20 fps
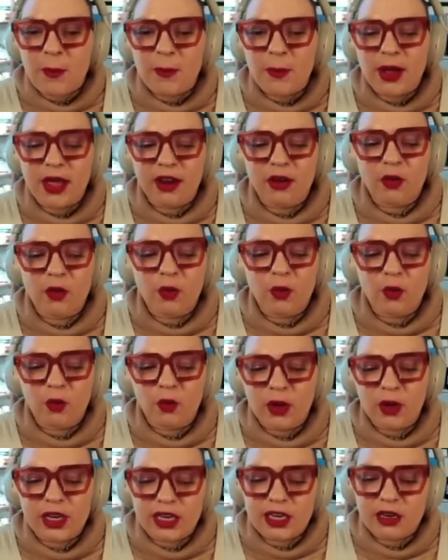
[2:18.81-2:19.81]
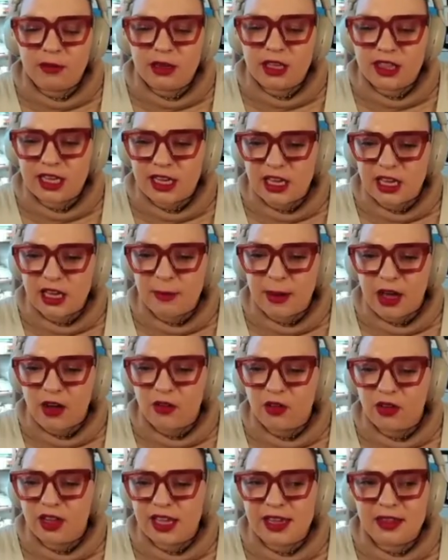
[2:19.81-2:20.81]
But we need to be thinking
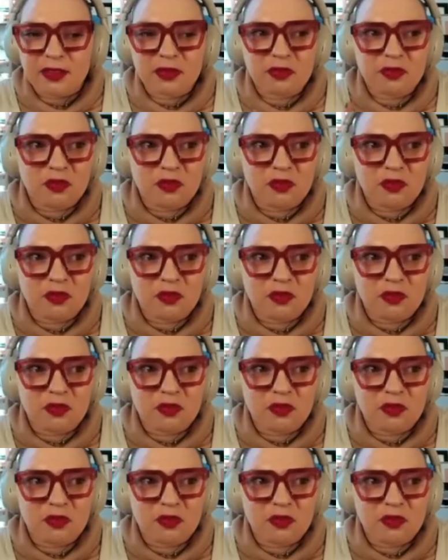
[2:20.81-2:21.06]
about like